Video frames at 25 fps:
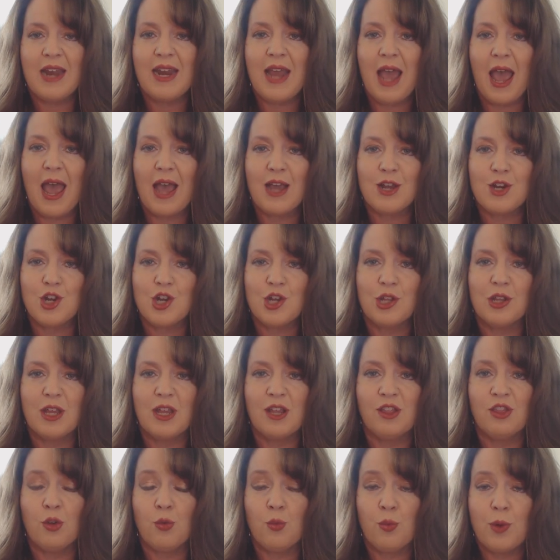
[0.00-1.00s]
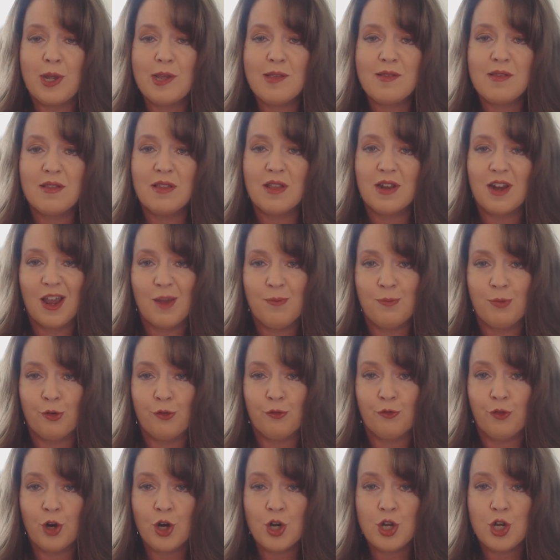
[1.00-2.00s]
And actually, the reason that I
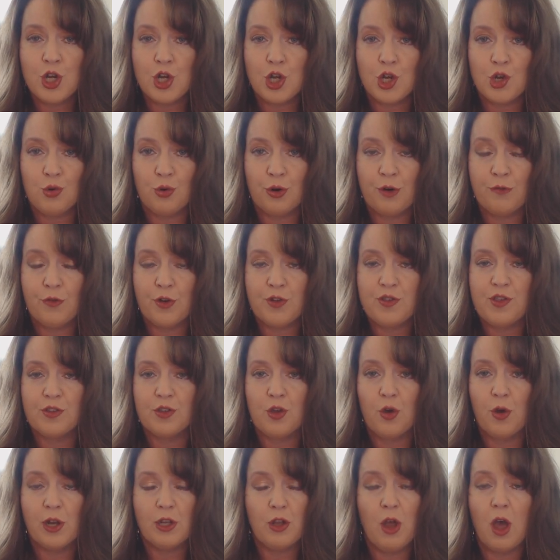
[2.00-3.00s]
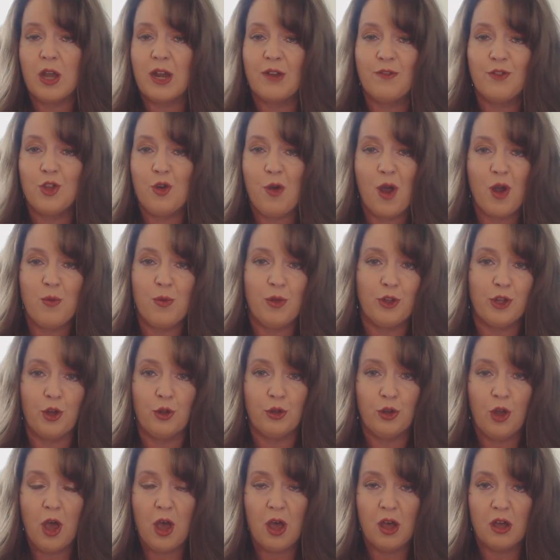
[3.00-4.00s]
prefer to short versus going long, even though I will
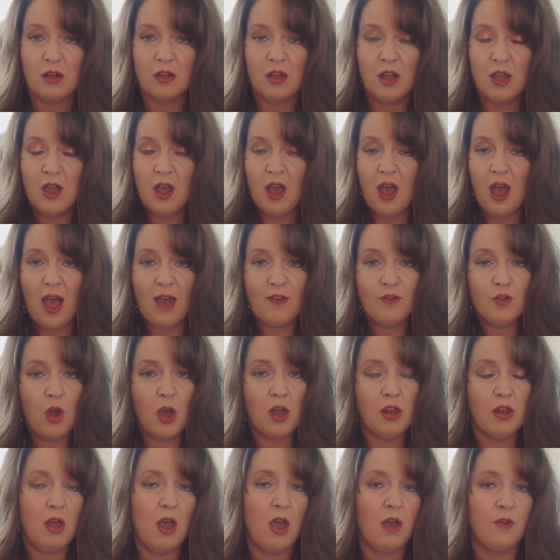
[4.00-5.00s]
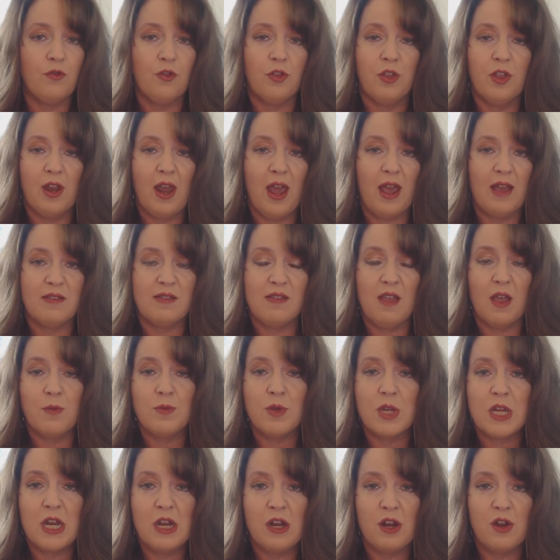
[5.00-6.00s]
go long, I've gone long for the last
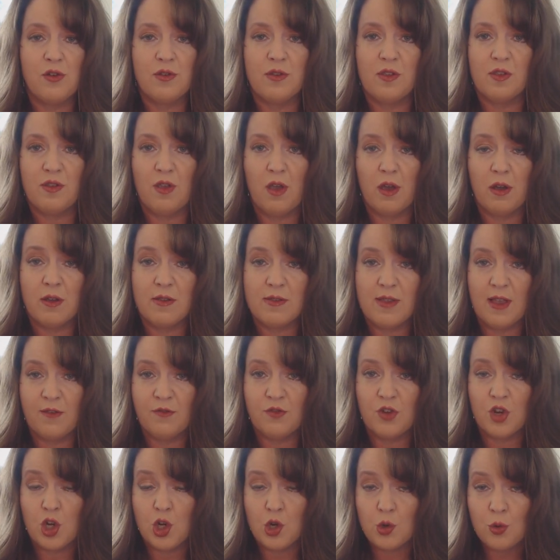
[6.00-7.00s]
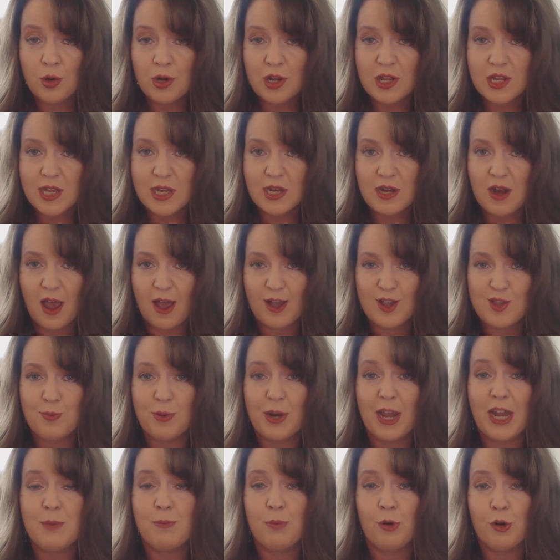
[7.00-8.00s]
umpteen years as long as I've shorted stocks,
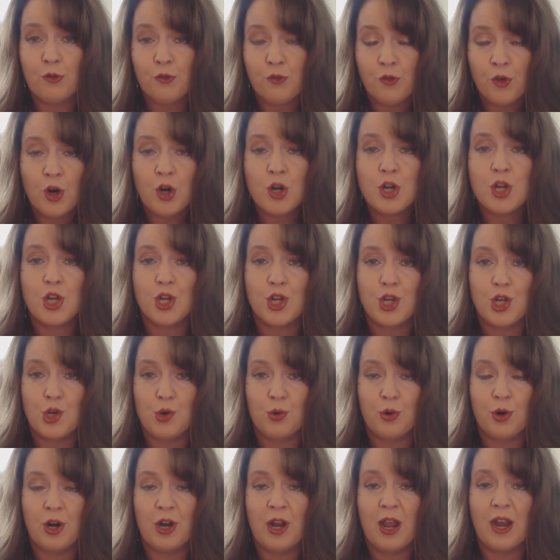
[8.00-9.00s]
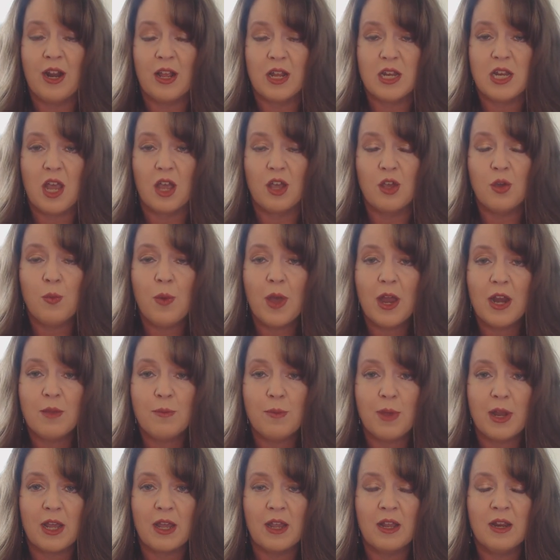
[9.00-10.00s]
but I prefer to short, and I'll tell you why in a
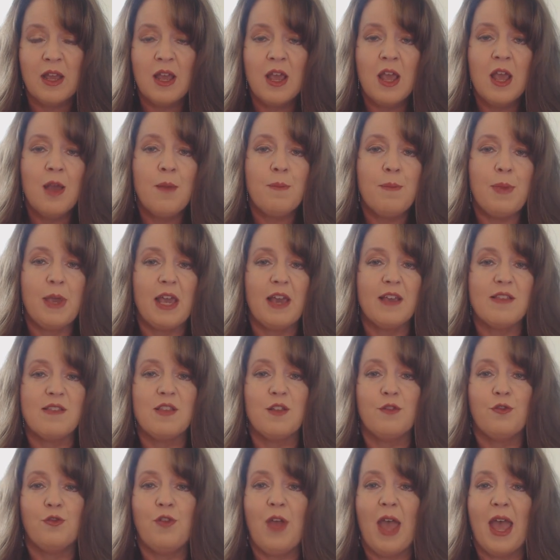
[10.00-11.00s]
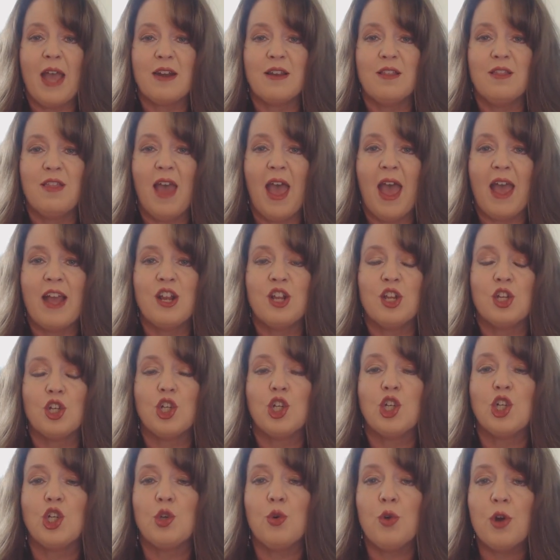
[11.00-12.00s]
minute, because the fact that
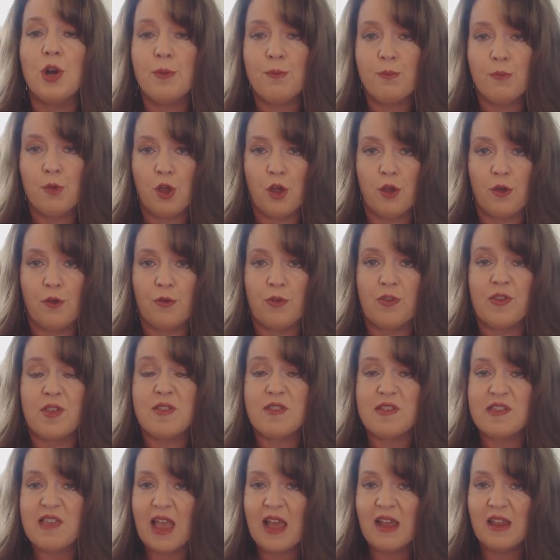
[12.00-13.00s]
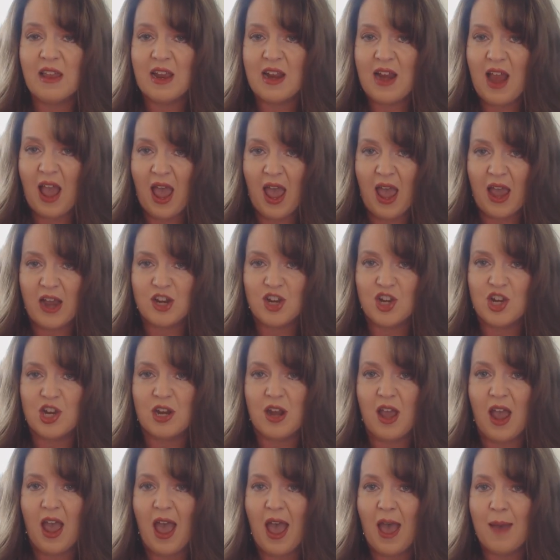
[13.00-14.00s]
short moves, selling action
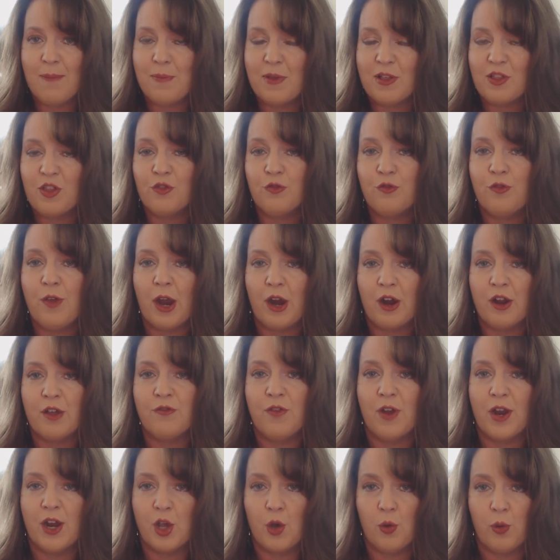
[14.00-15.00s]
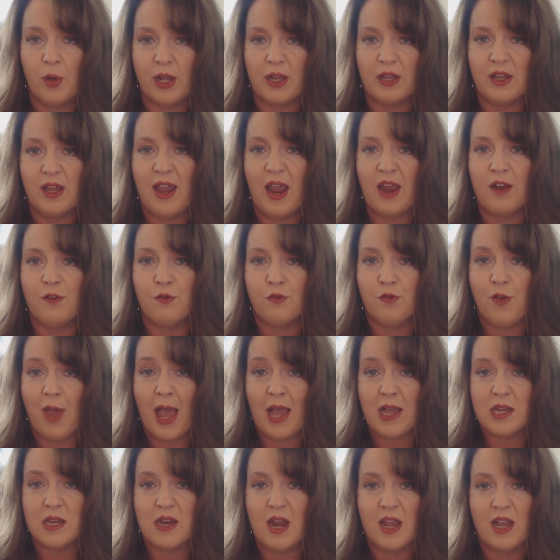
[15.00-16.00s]
happens very, very quickly and
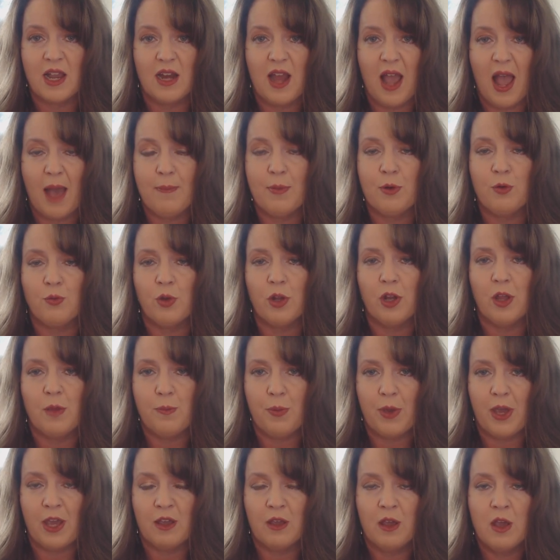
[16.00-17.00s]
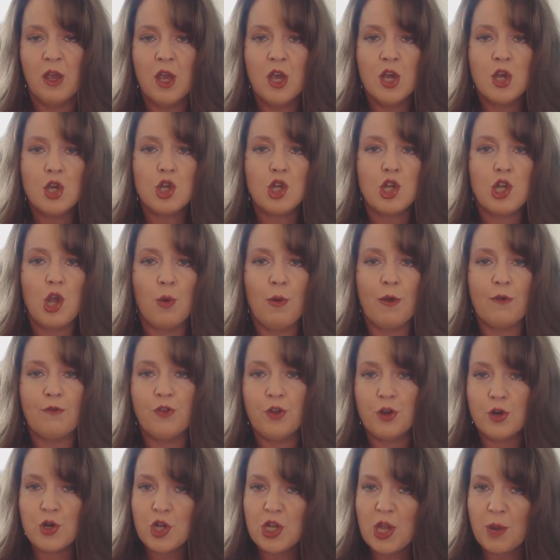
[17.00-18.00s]
fast and can happen really big. So if
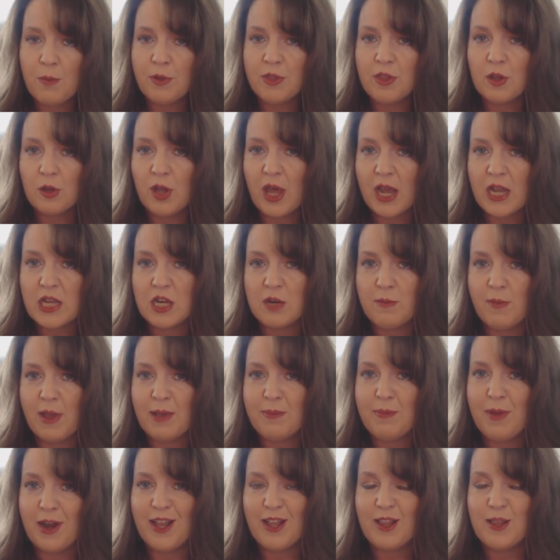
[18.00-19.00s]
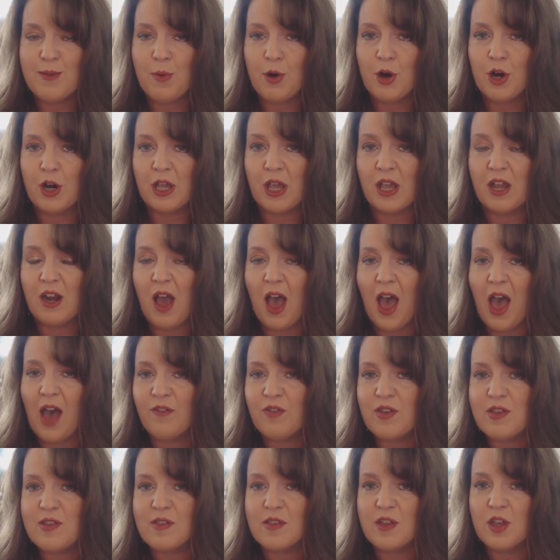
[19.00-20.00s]
you're someone that likes to make money in the market,
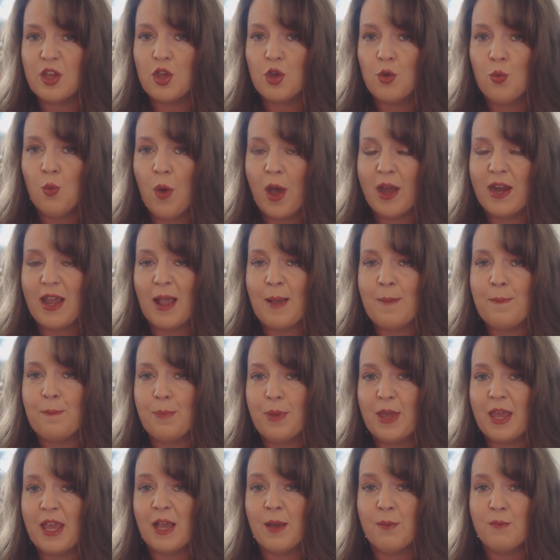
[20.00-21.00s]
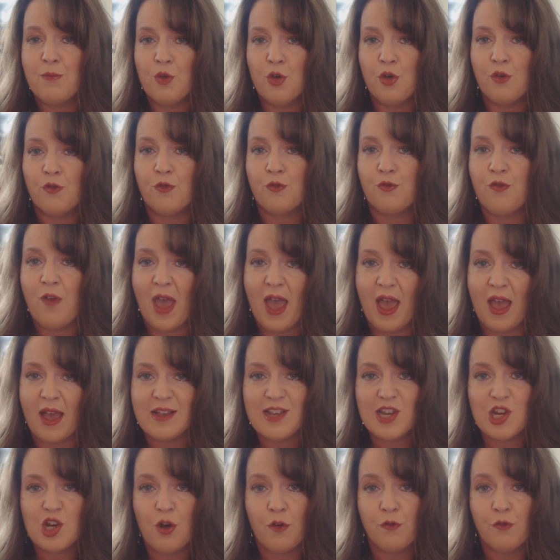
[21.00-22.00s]
obviously you want a big move
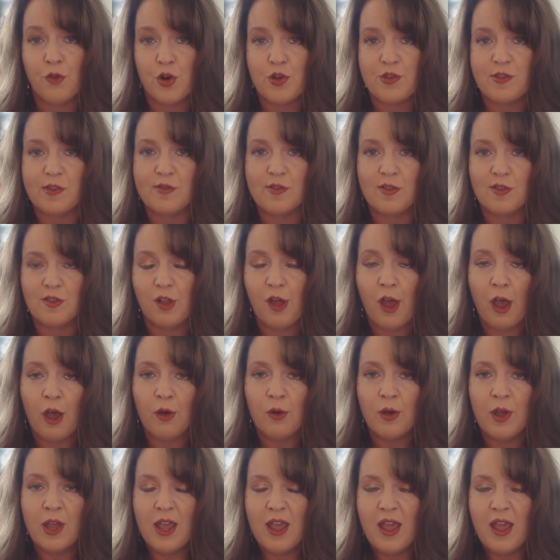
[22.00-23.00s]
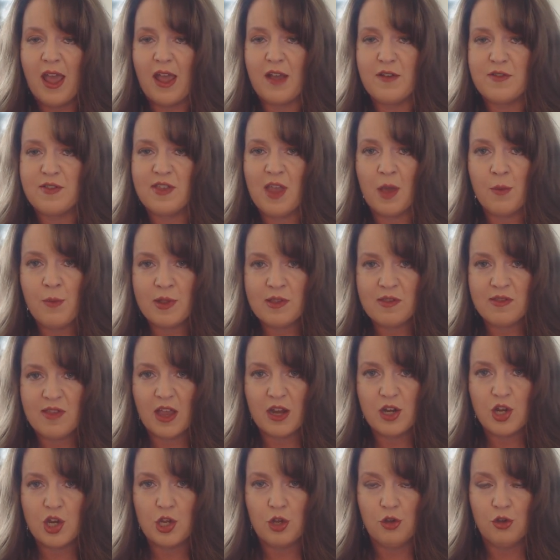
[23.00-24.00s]
fast versus slow. If someone
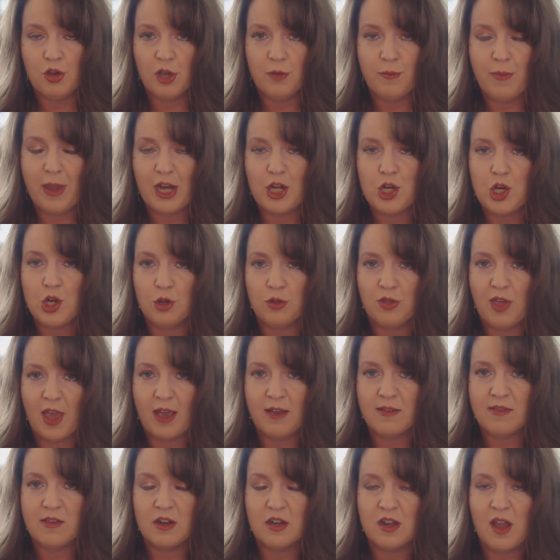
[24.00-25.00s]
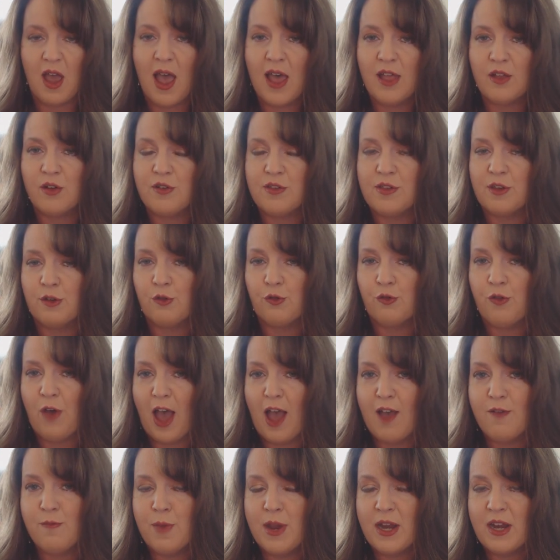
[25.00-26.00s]
said to you, you could make $2,000 in
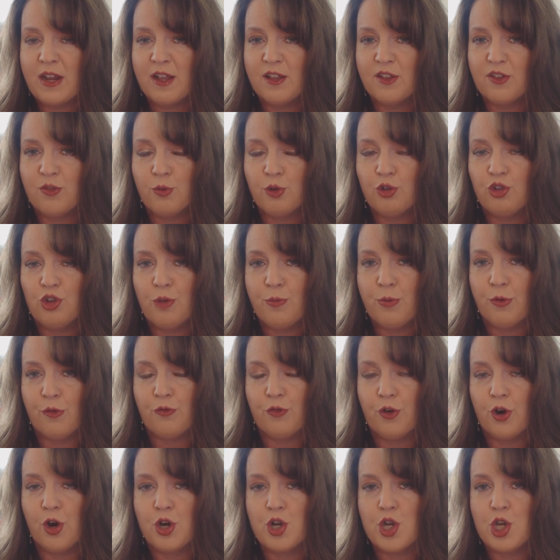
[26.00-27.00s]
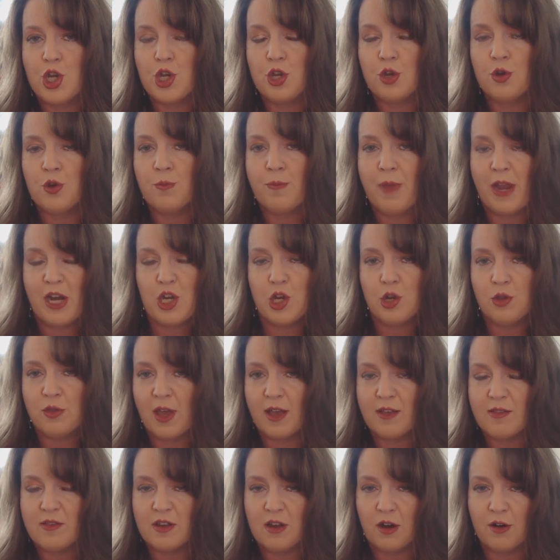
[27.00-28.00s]
five minutes, would you prefer to make
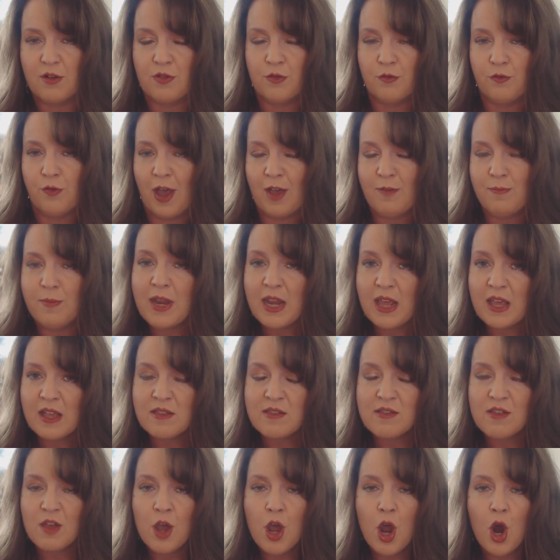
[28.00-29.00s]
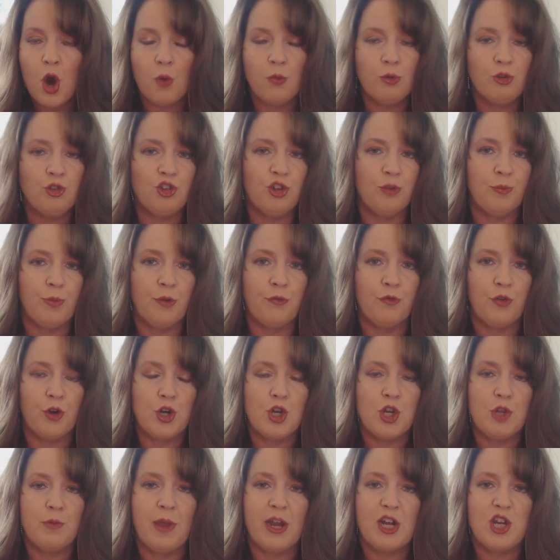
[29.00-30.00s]
$2,000 in five minutes or would you
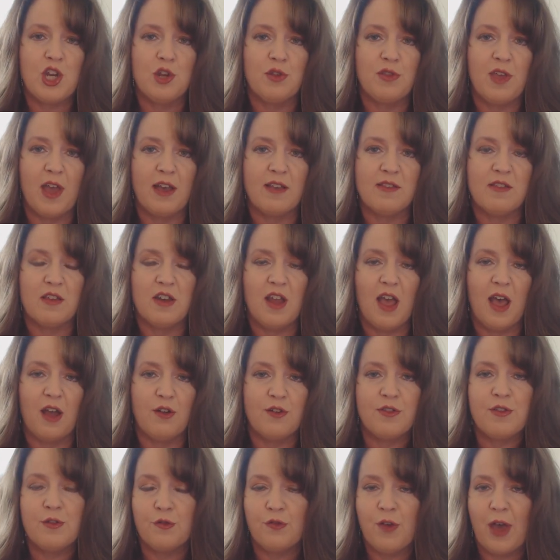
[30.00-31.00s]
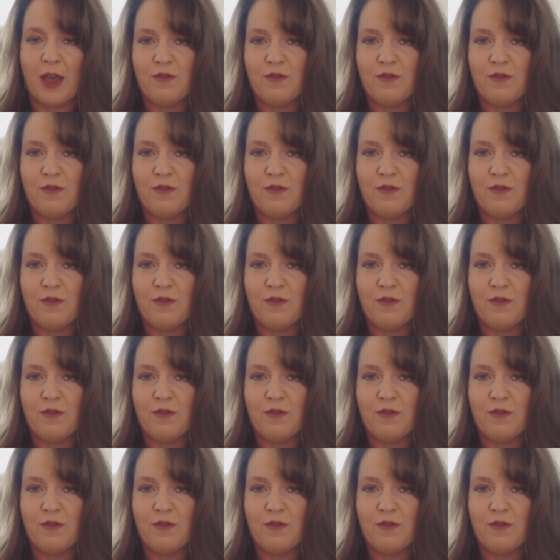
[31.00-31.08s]
prefer to make $2,000 in